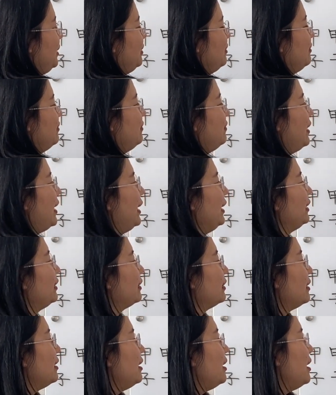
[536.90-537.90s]
yin
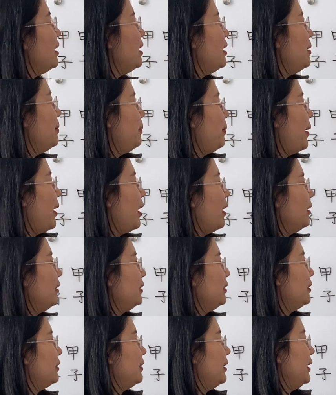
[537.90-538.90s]
fire
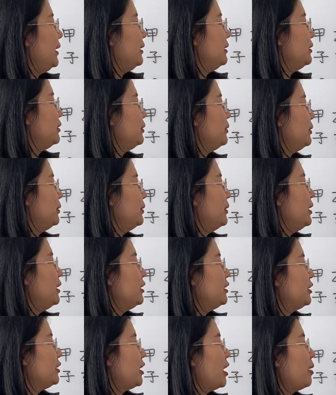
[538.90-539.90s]
partnering to
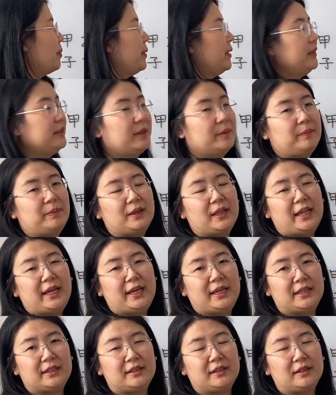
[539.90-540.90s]
sharpen the
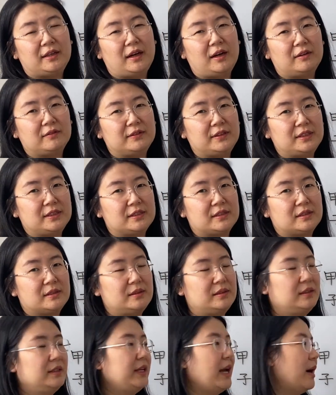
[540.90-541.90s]
blade of
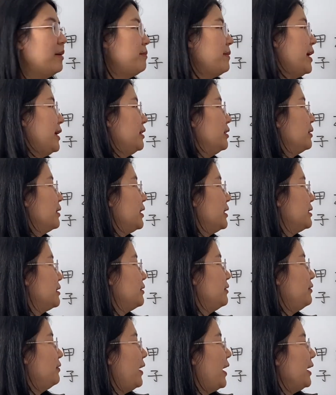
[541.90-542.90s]
this young meadow,
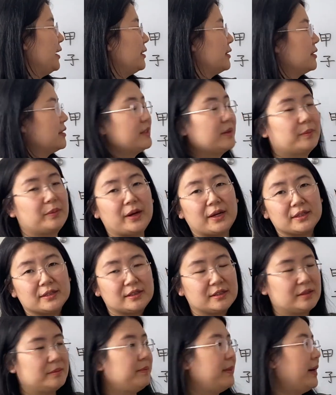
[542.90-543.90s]
because fire suppresses